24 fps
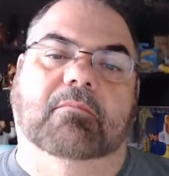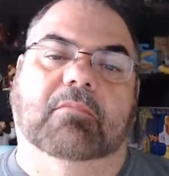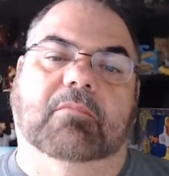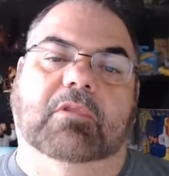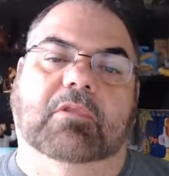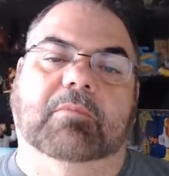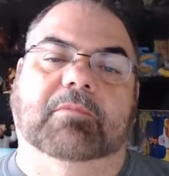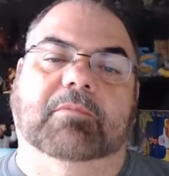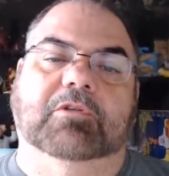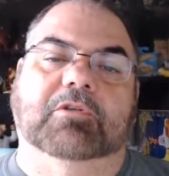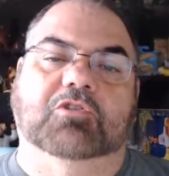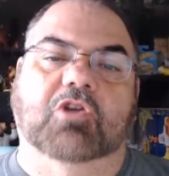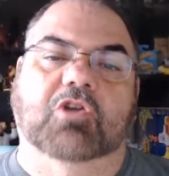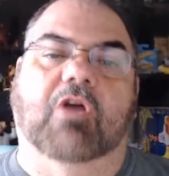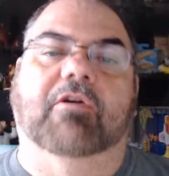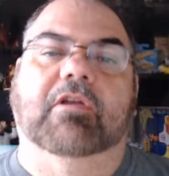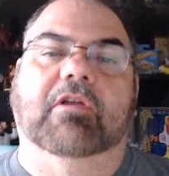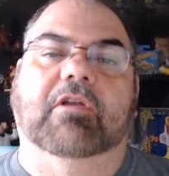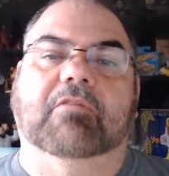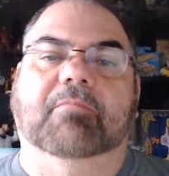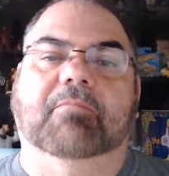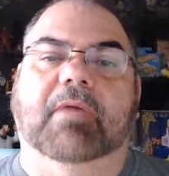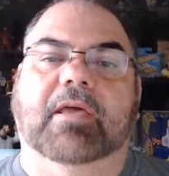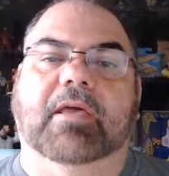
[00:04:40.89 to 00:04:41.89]
the majority
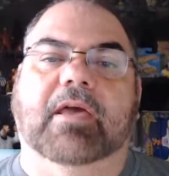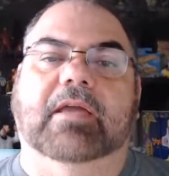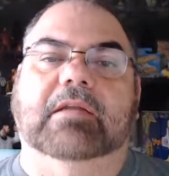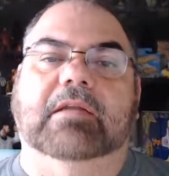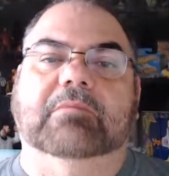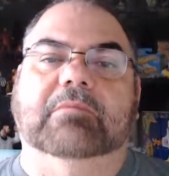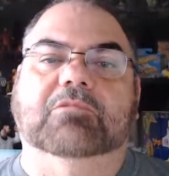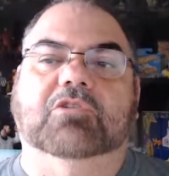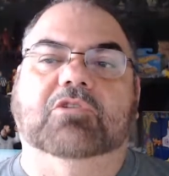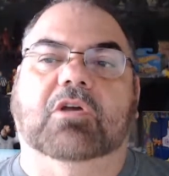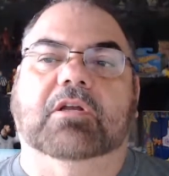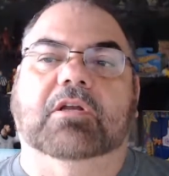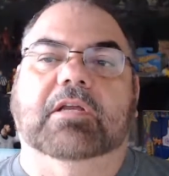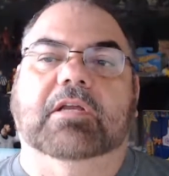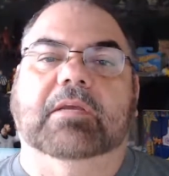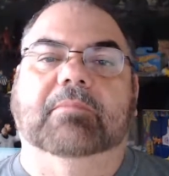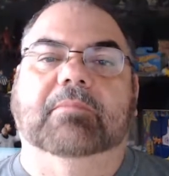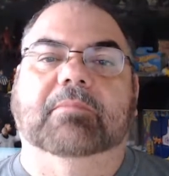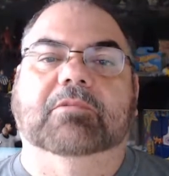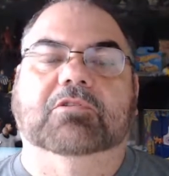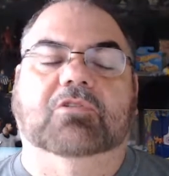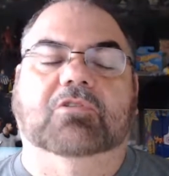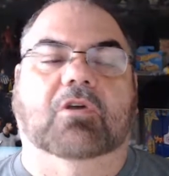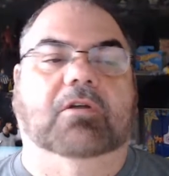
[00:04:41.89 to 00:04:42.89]
of my items on
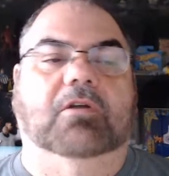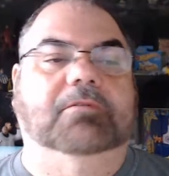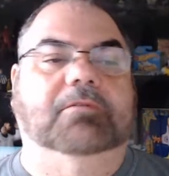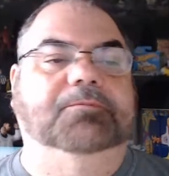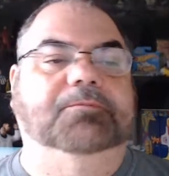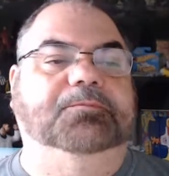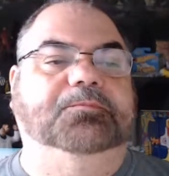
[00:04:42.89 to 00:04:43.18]
Amazon.